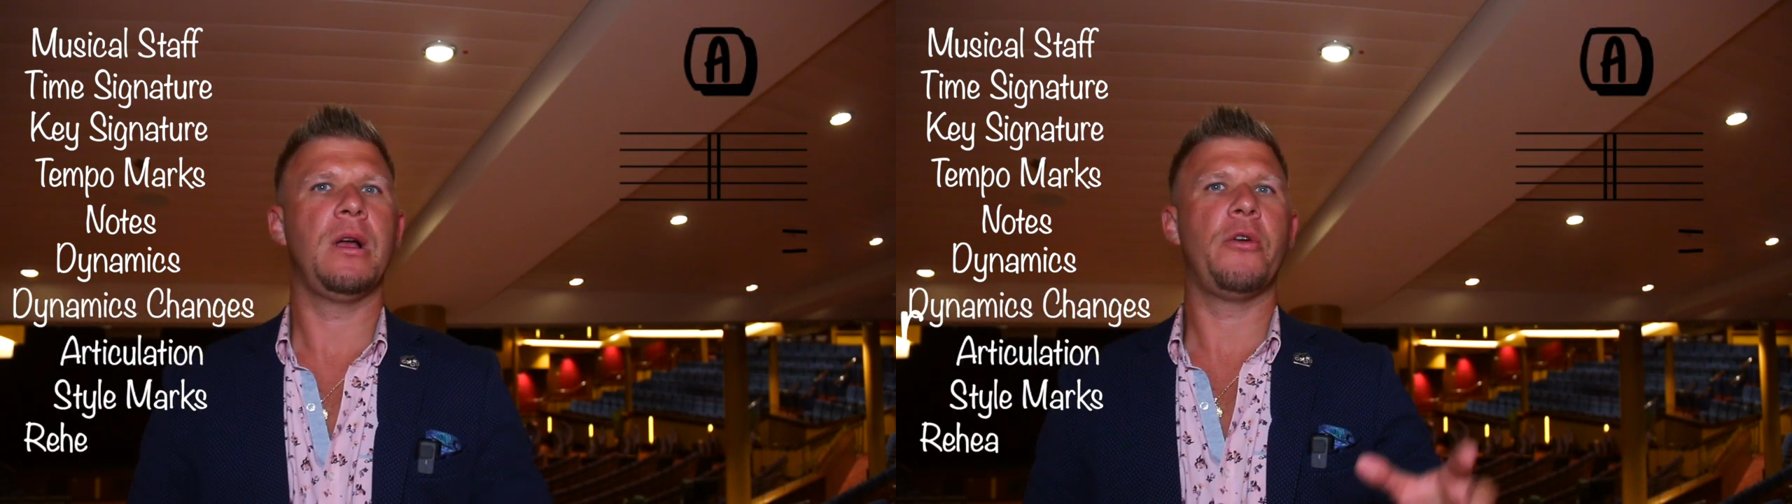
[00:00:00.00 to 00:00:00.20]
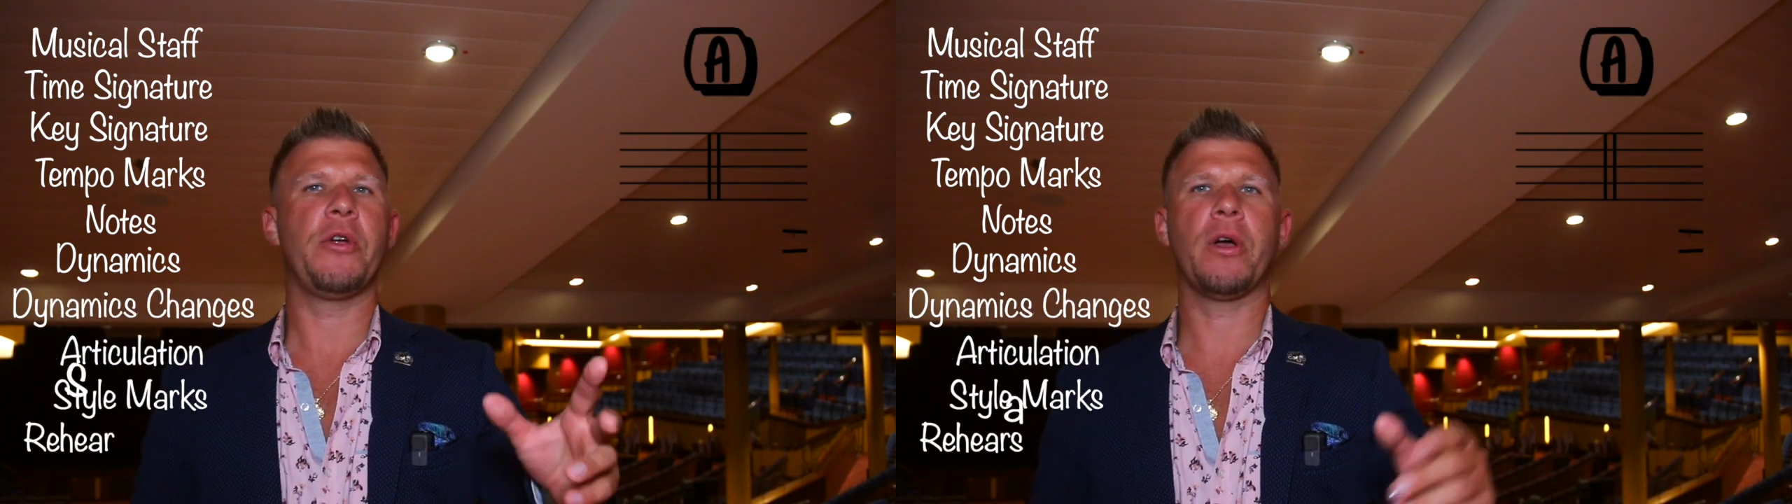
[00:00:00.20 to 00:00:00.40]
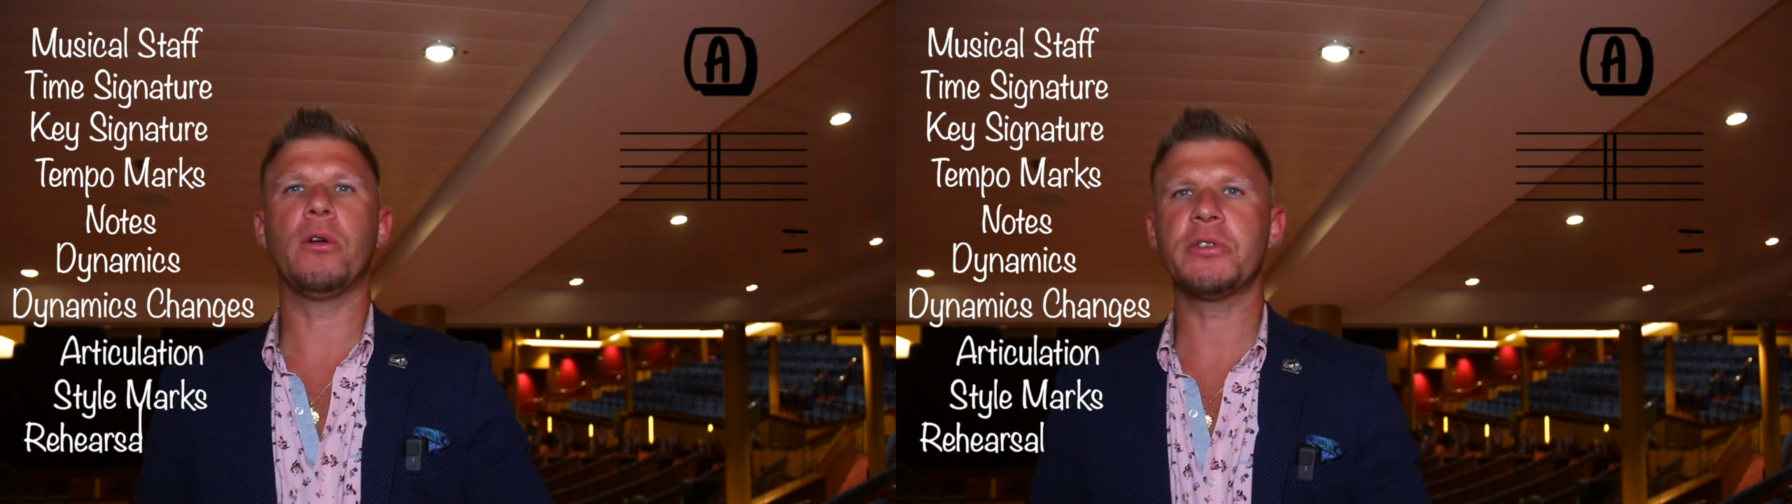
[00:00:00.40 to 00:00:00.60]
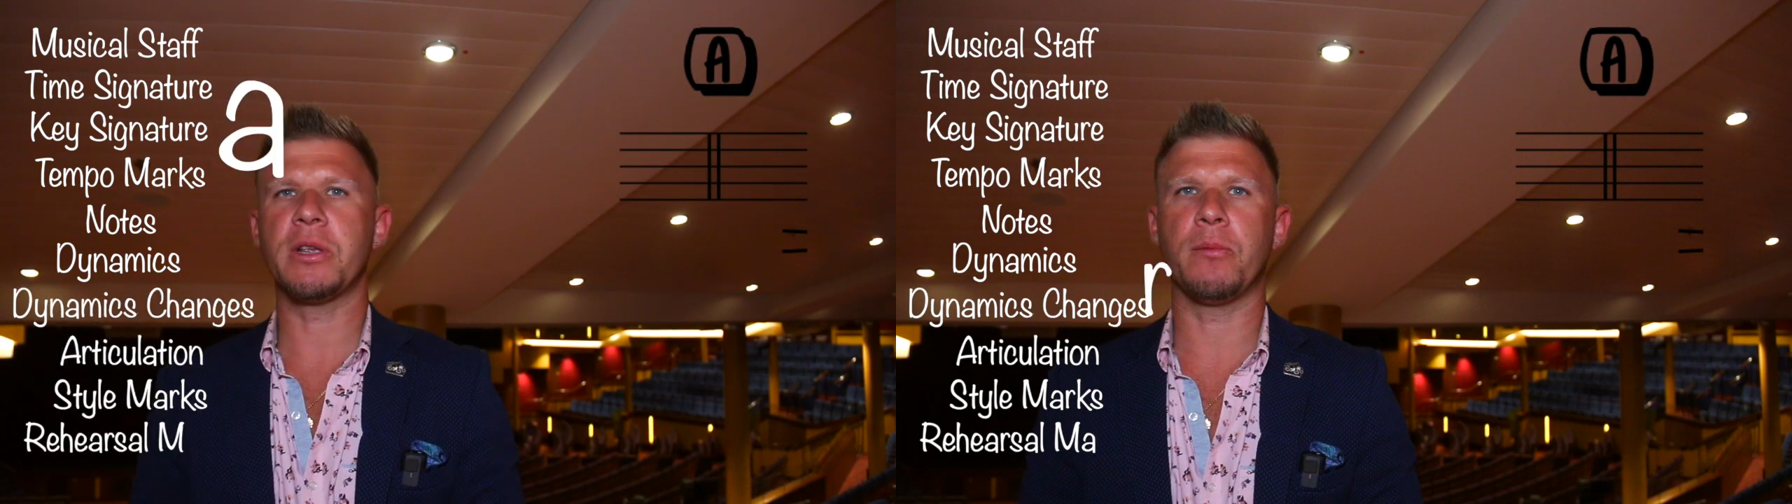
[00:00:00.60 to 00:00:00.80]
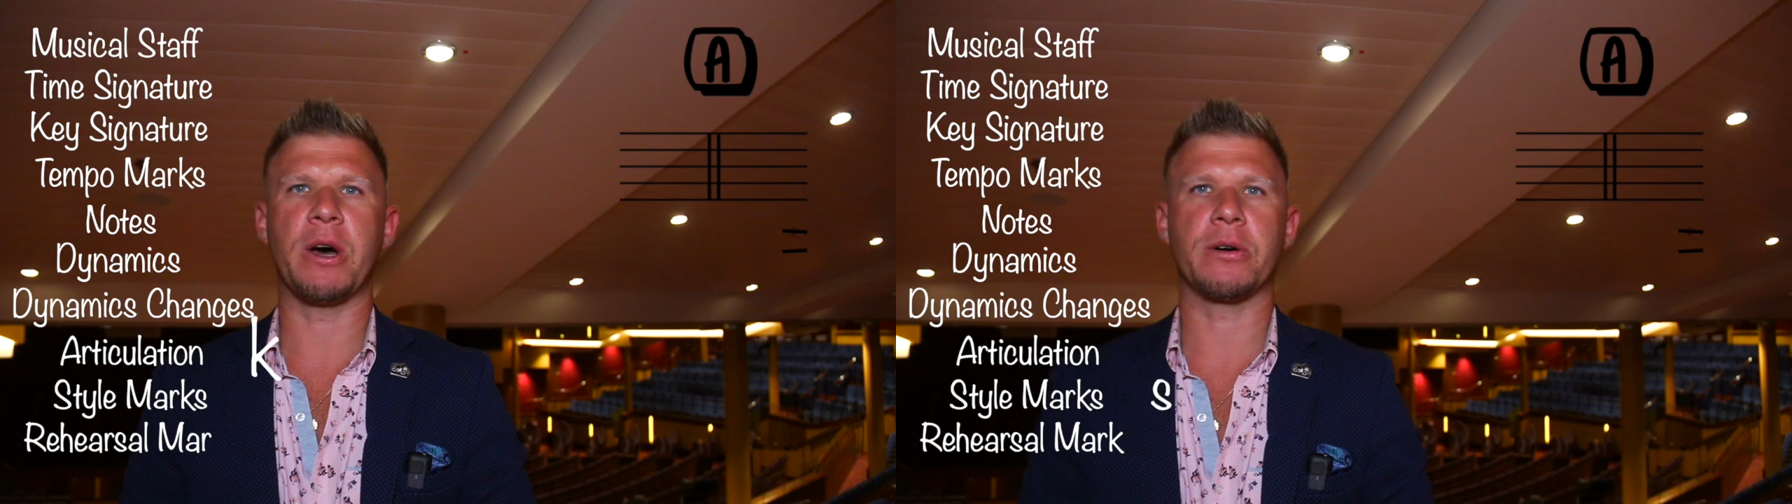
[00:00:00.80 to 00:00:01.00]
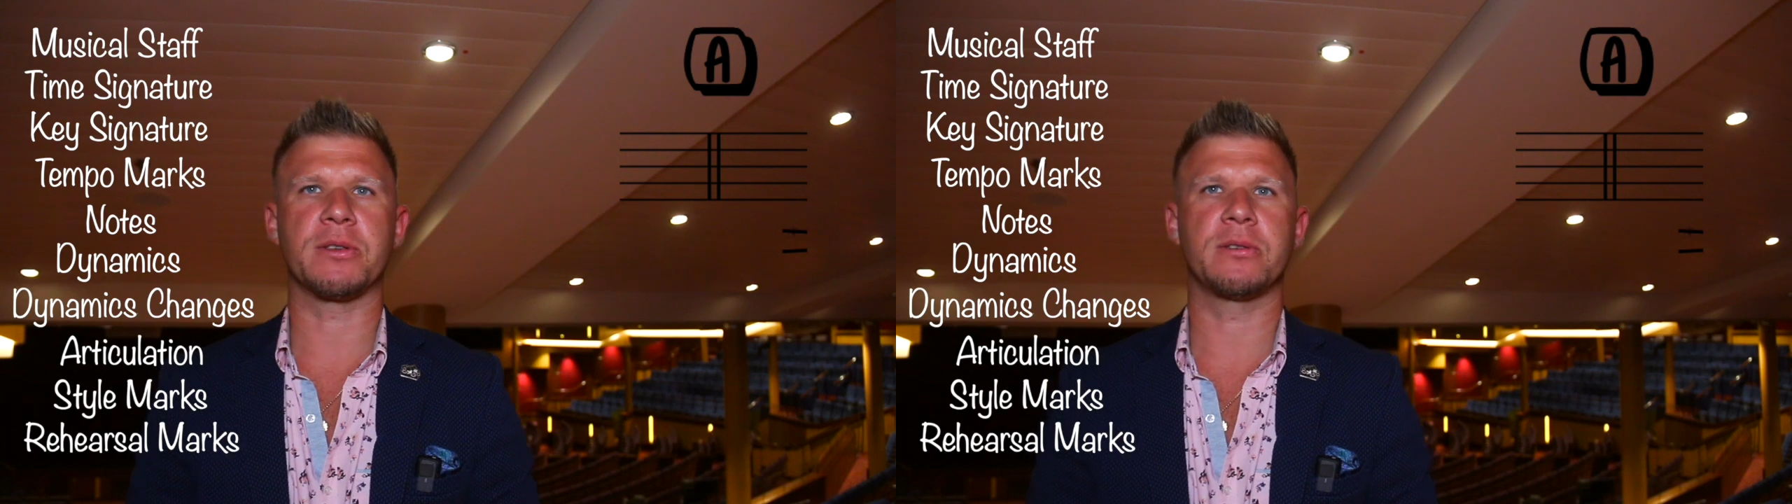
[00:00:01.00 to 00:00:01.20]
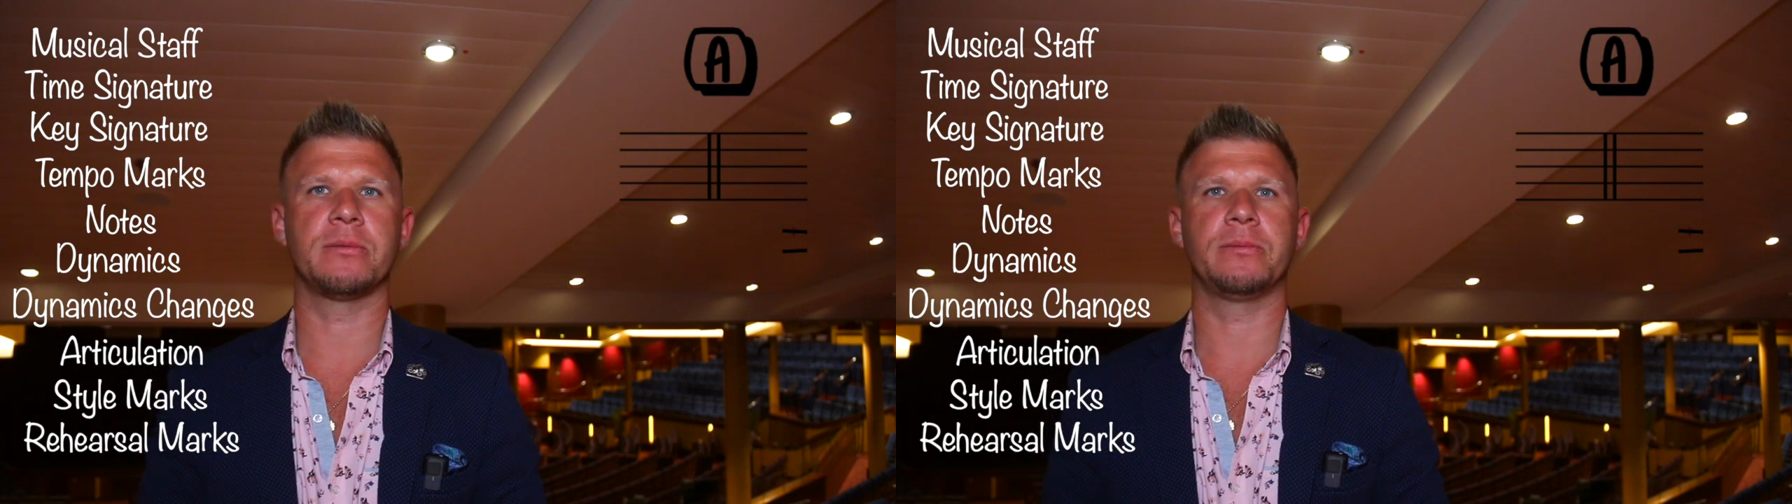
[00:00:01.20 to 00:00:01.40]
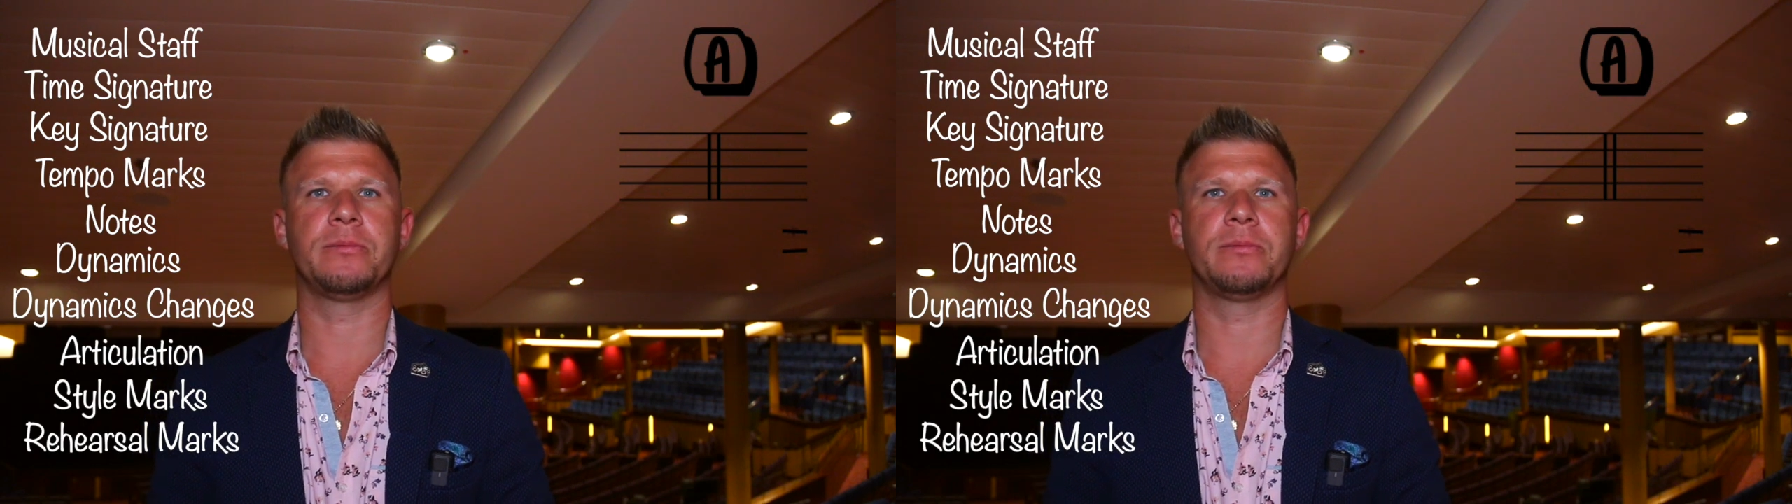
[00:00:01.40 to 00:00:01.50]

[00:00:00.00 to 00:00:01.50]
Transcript: rehearsal marks,